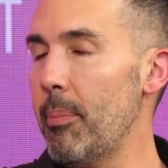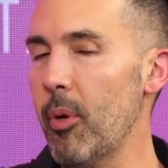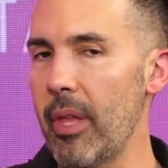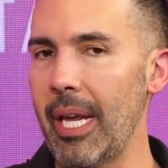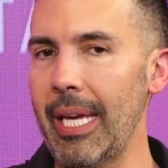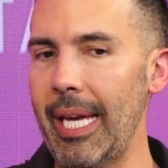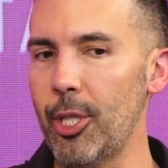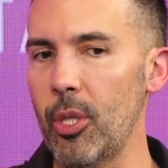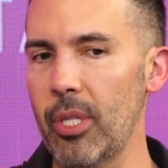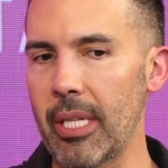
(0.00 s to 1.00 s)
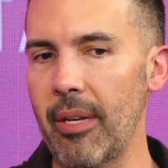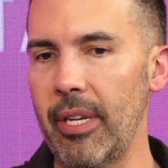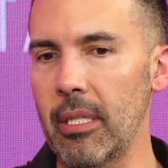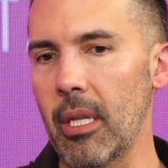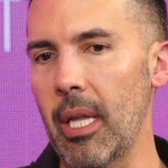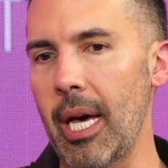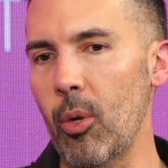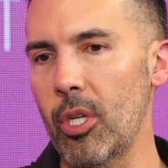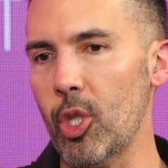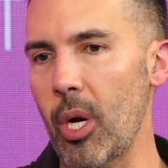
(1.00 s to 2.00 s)
People that engage in those activities a lot
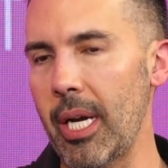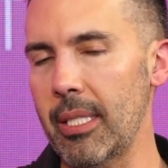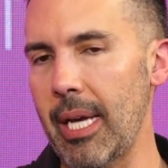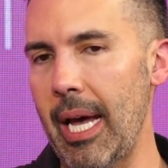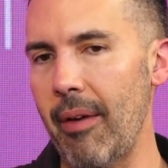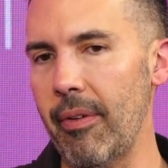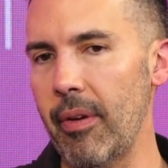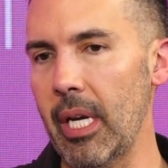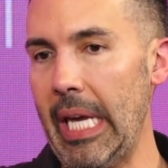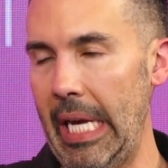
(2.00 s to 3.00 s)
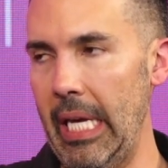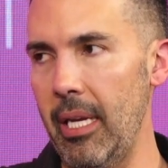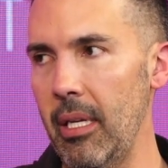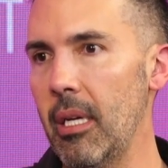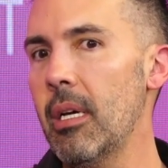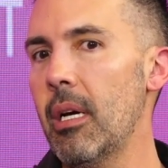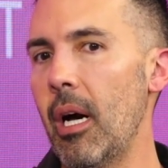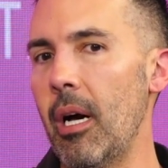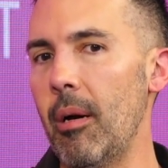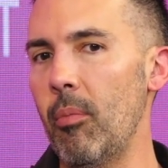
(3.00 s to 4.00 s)
who are trying to have a kid.
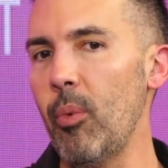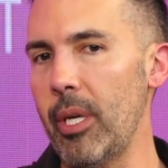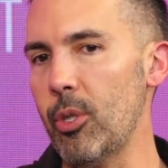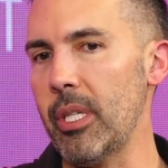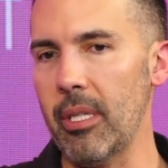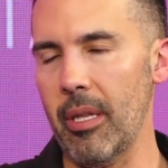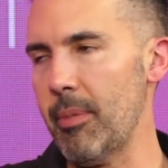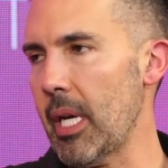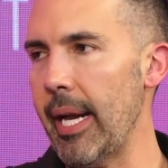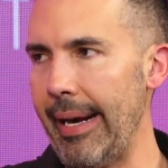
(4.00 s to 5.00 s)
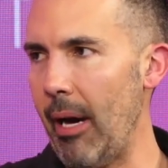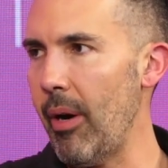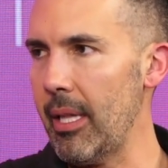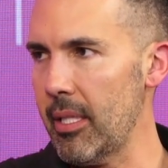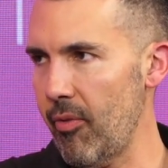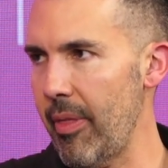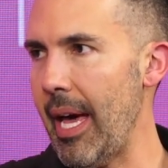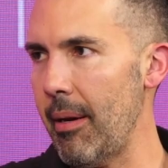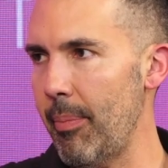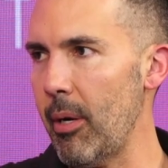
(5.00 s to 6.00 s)
We usually tell them to cut it out at least for
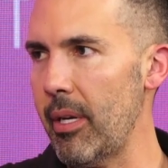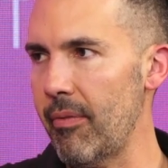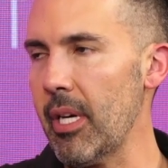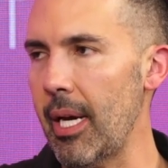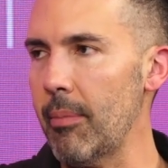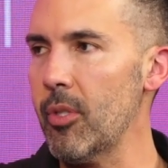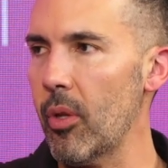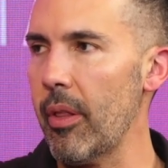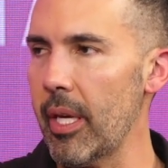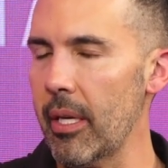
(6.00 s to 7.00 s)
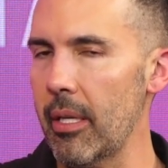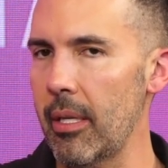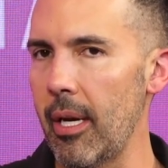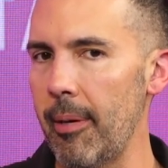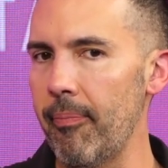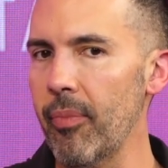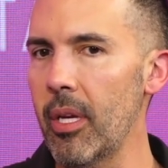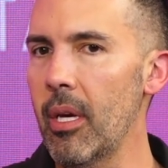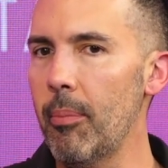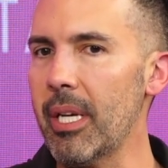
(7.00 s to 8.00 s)
that period of time so that they can,
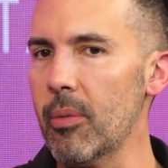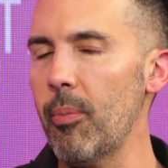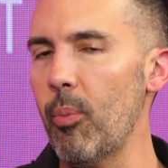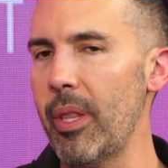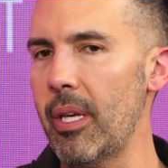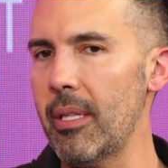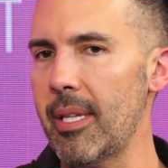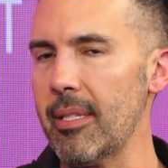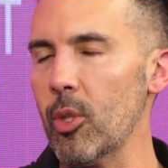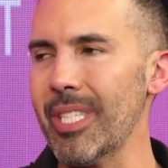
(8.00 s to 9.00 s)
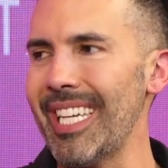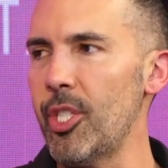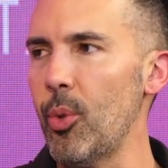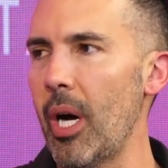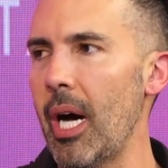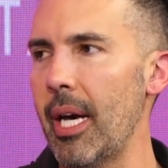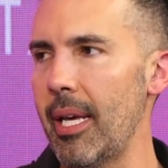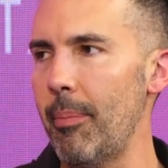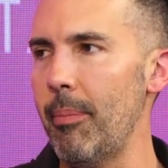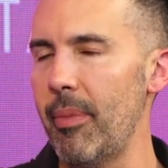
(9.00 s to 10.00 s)
because when the testicles get too
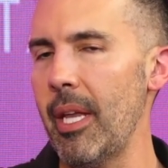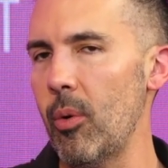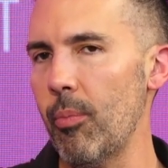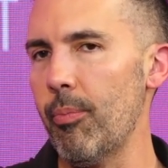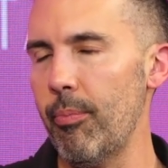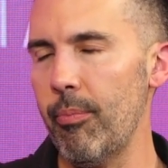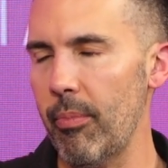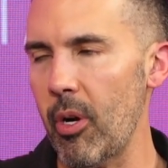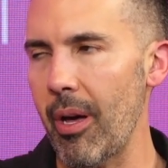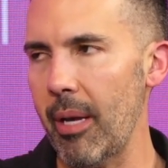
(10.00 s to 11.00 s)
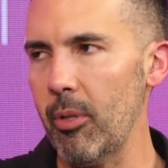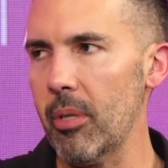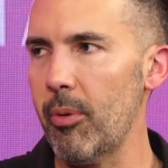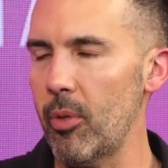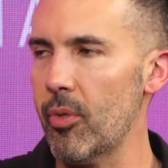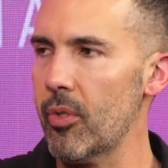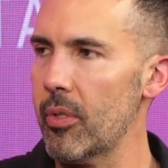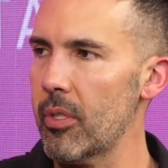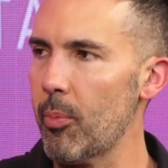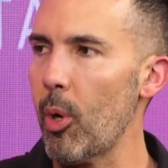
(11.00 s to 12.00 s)
hot, they're not able to
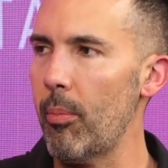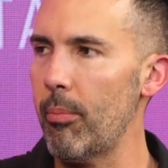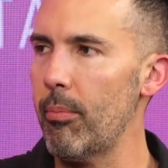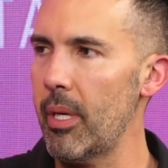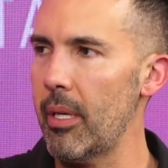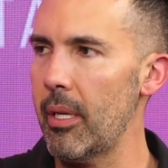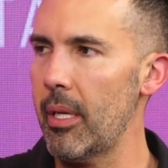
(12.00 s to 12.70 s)
produce sperm in